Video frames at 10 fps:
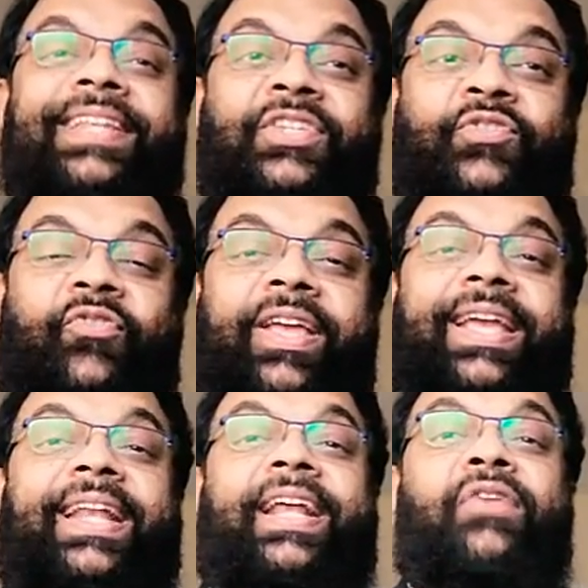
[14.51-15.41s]
industry
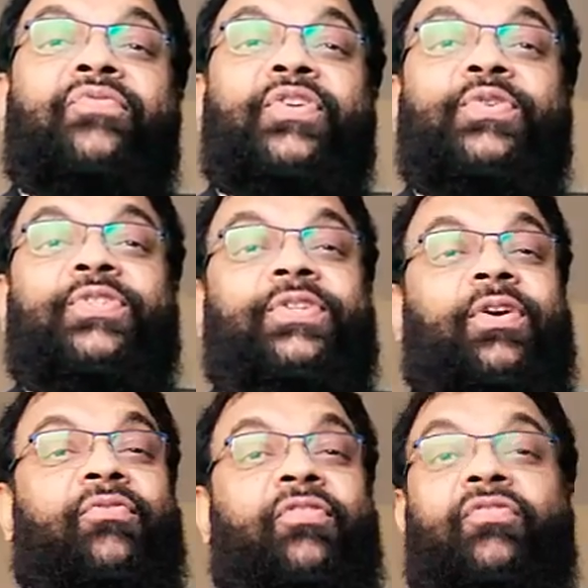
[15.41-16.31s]
get confused
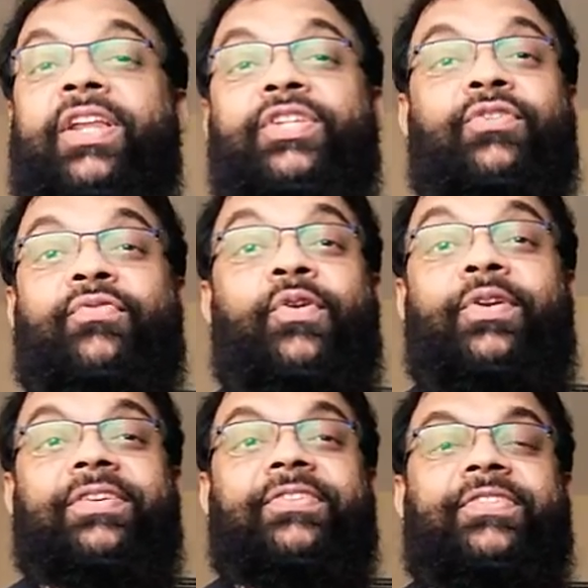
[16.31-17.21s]
of a variety of
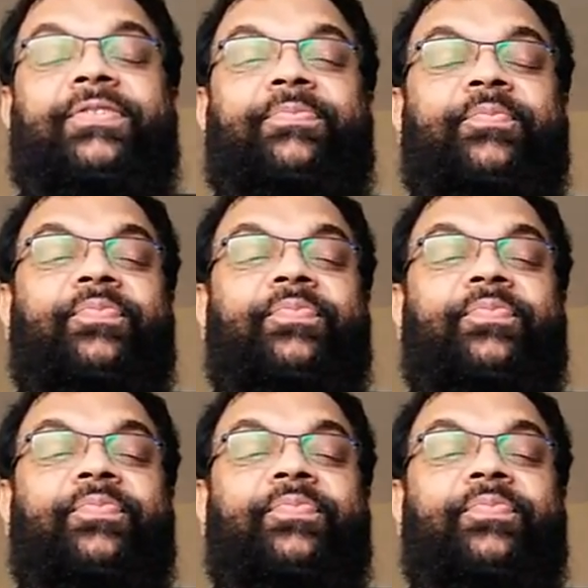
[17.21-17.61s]
loaders.